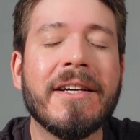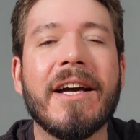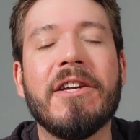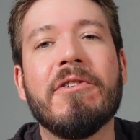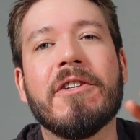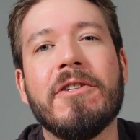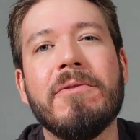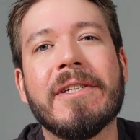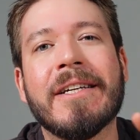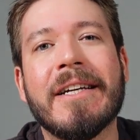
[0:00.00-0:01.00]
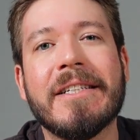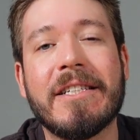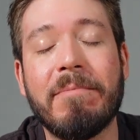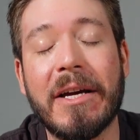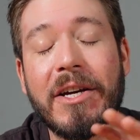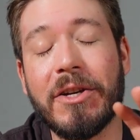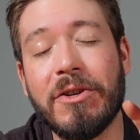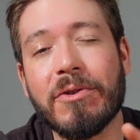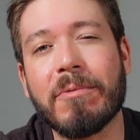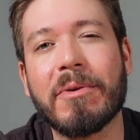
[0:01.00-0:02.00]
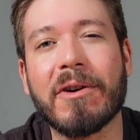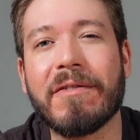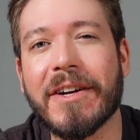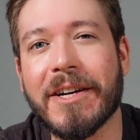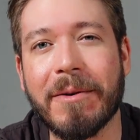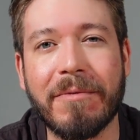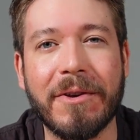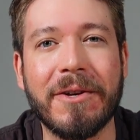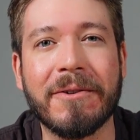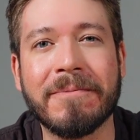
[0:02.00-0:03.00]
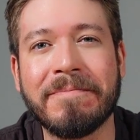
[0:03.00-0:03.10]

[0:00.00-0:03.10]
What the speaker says: and you can use it to make your perfect cup for you.